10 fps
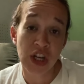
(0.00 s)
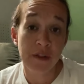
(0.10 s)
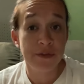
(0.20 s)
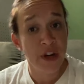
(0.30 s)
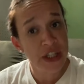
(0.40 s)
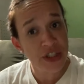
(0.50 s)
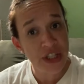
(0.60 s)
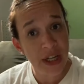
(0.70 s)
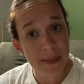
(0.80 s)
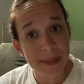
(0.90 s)
a
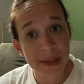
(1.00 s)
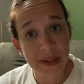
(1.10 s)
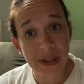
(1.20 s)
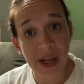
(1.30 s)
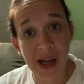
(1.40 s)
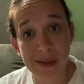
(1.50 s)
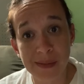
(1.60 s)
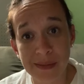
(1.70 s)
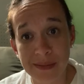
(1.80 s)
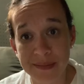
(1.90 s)
friendship,
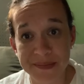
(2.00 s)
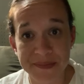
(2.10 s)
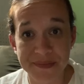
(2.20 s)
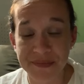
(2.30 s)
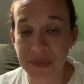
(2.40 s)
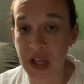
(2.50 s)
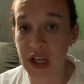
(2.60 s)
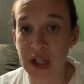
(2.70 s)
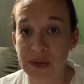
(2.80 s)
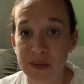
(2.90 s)
you know,